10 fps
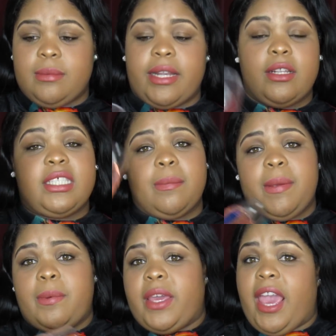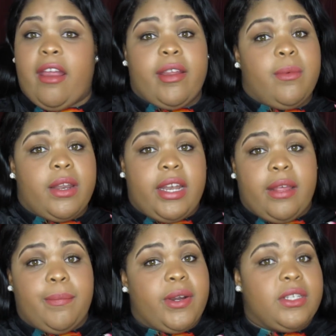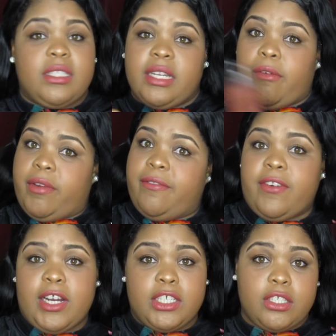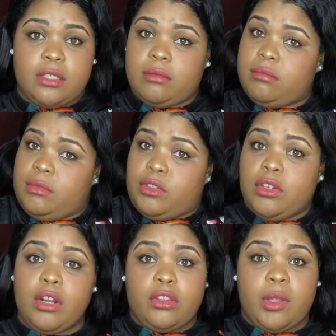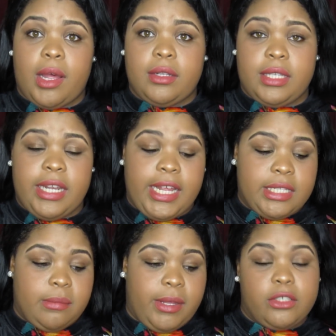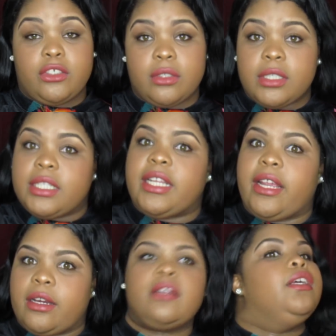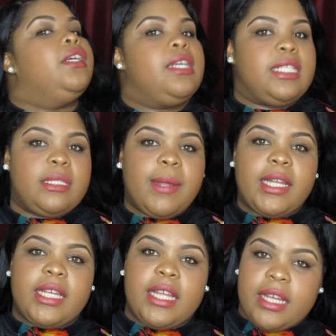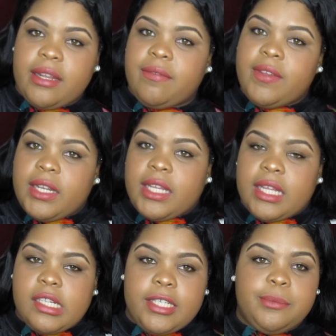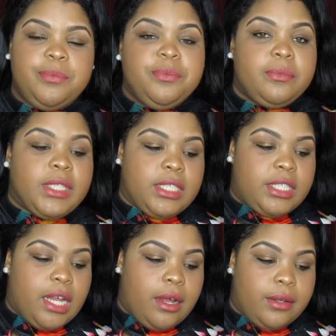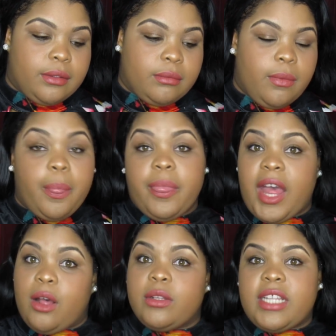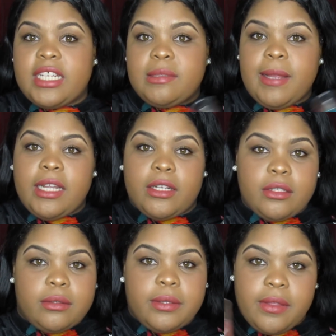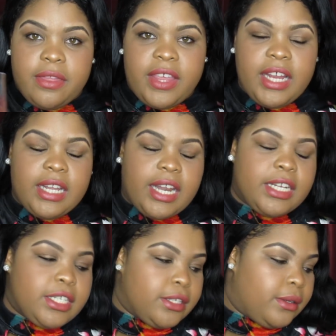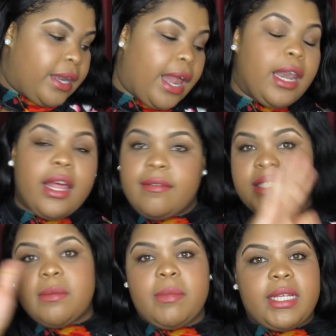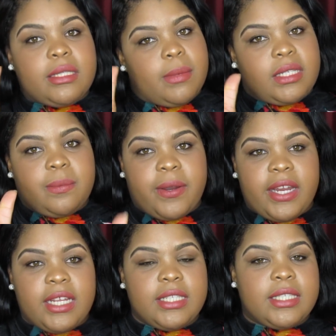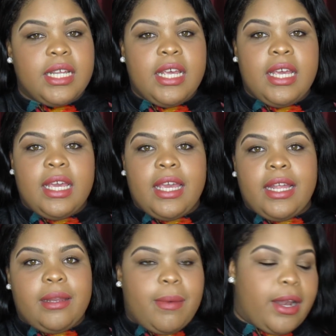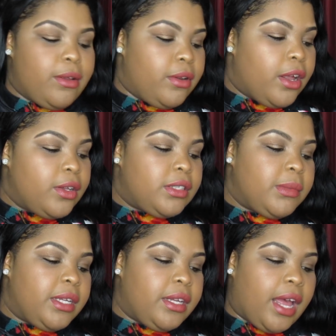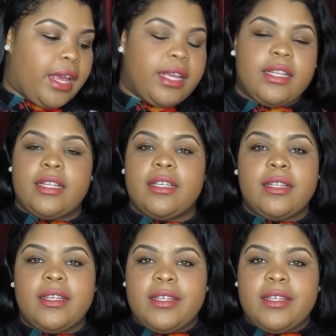me, I know some people carry one in their purse and they refresh, you know, throughout the day to make sure that they're smelling good and feeling good. So, though, that's my little thing that I do. And I love to mix my sprays. Anybody who knows me, I can